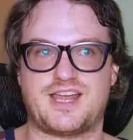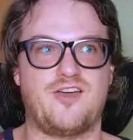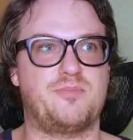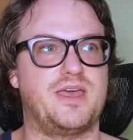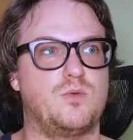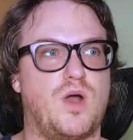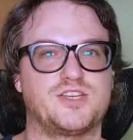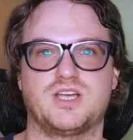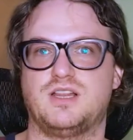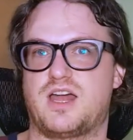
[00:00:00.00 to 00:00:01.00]
I've been
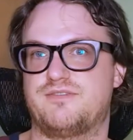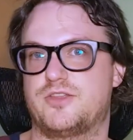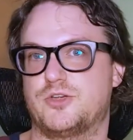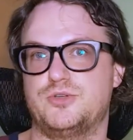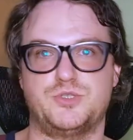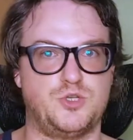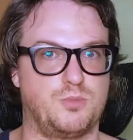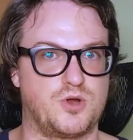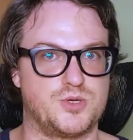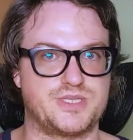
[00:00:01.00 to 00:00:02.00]
watching a lot of other
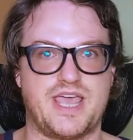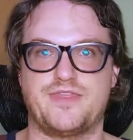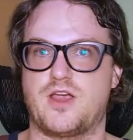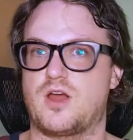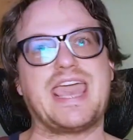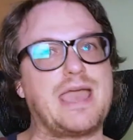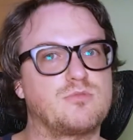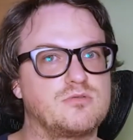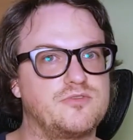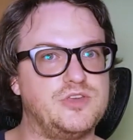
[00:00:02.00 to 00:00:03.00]
YouTubers and their
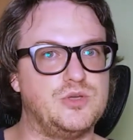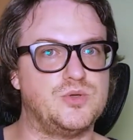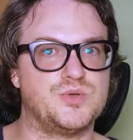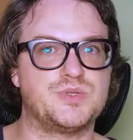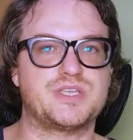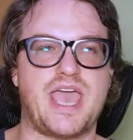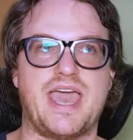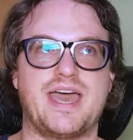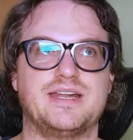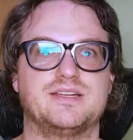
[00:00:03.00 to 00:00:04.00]
camera reviews
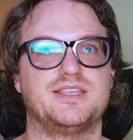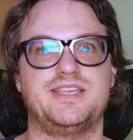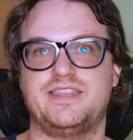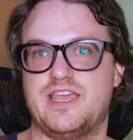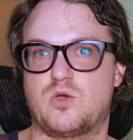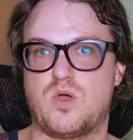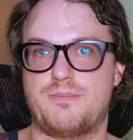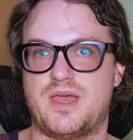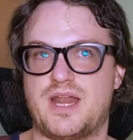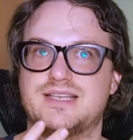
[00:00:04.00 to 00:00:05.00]
and seeing the equipment.